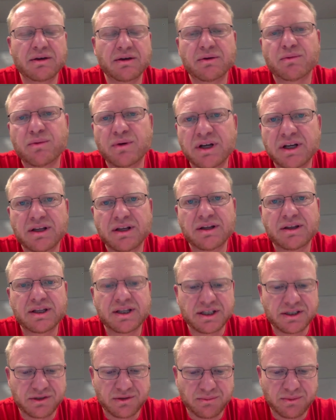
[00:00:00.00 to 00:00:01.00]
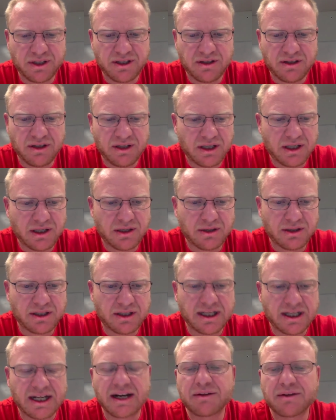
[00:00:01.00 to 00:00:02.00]
one of the things
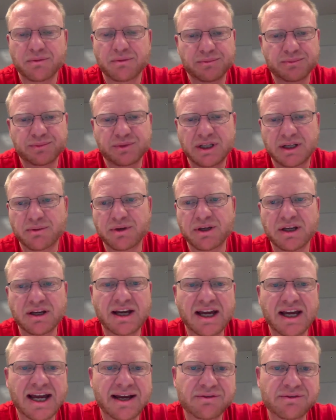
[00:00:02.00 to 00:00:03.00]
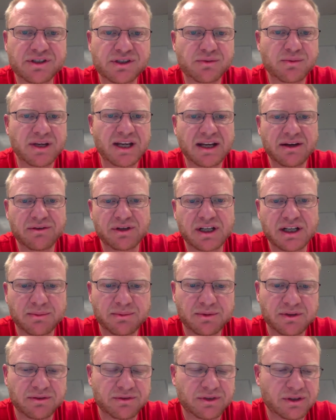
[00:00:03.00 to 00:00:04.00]
that we have is we have a
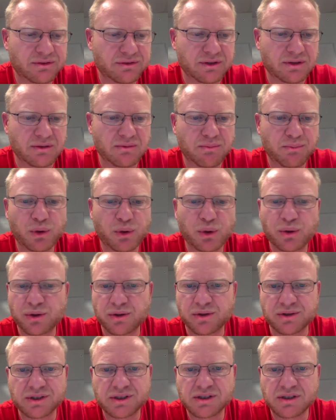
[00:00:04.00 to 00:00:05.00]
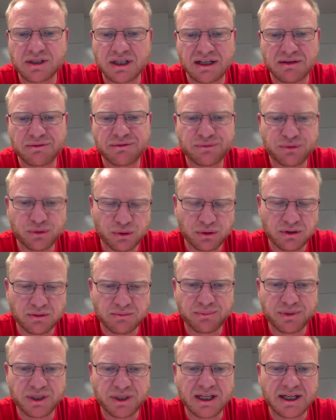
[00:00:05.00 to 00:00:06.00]
couple of different portals for
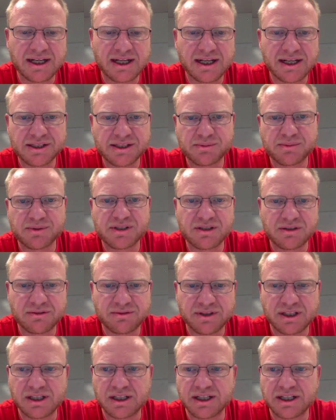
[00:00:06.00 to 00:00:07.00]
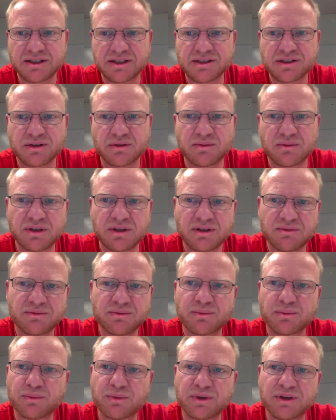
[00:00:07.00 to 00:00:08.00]
BI specifically, and so
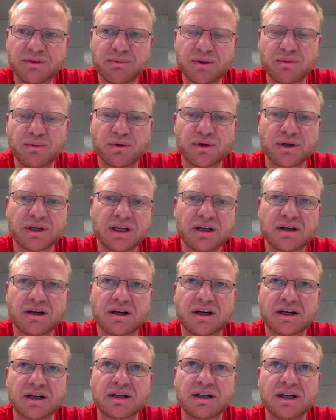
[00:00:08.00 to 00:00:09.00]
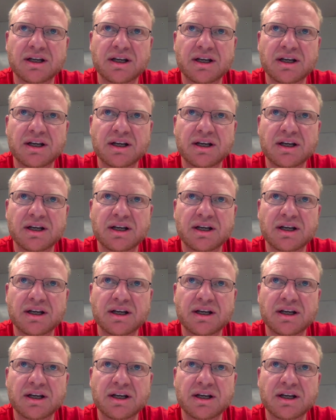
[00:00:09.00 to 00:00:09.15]
we've been working on